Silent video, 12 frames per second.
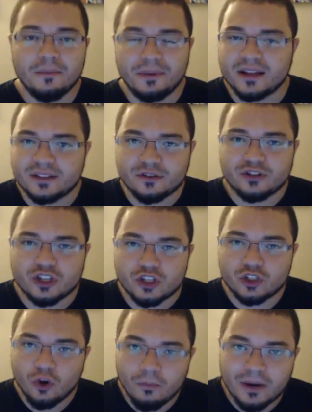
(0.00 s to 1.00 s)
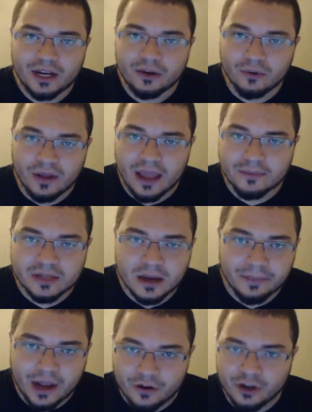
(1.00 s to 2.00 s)
Because there's just so many new games
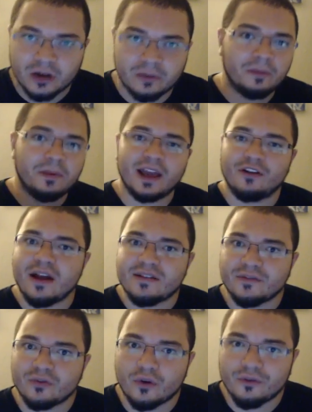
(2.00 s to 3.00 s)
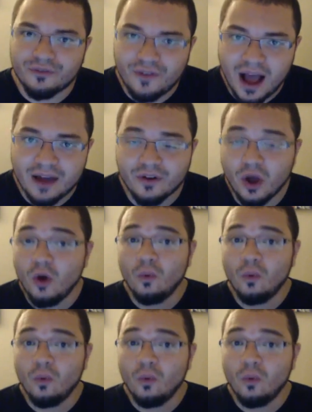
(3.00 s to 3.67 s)
coming out. You're going to be playing Grand Theft Auto 5.